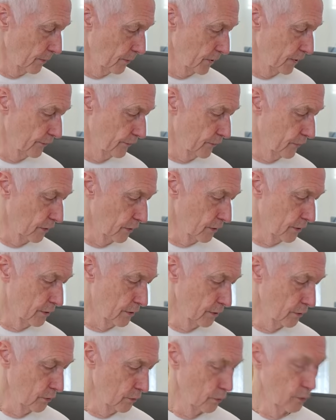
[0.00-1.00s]
You've got
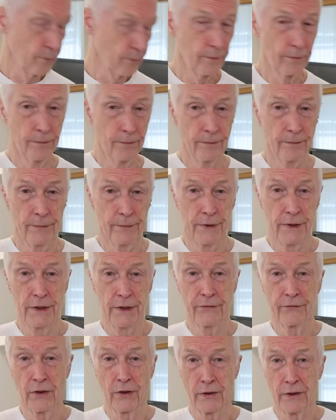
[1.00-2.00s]
to
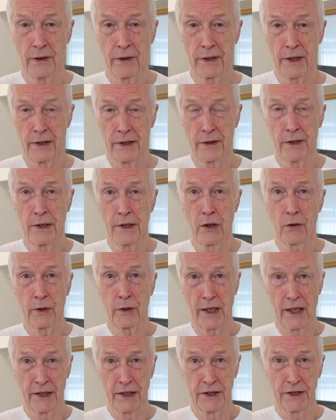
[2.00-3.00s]
say, there's an
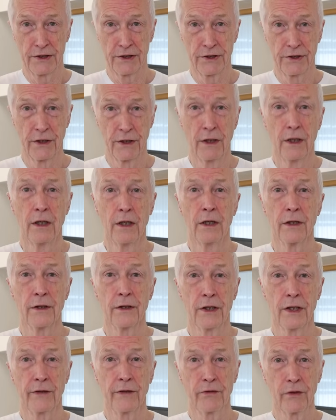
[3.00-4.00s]
old adage,
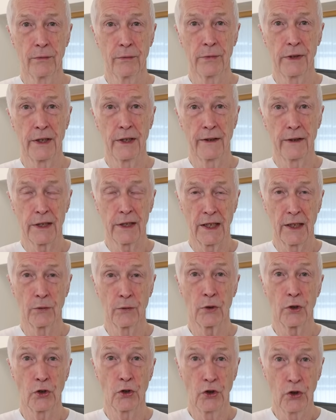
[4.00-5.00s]
that if something
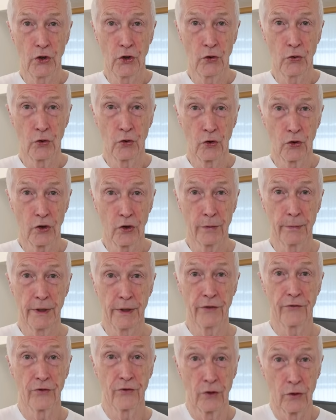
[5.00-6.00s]
sounds too good to
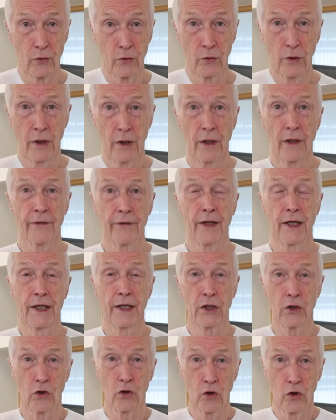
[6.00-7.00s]
be true, then
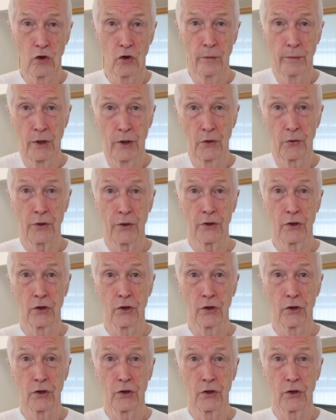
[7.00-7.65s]
it almost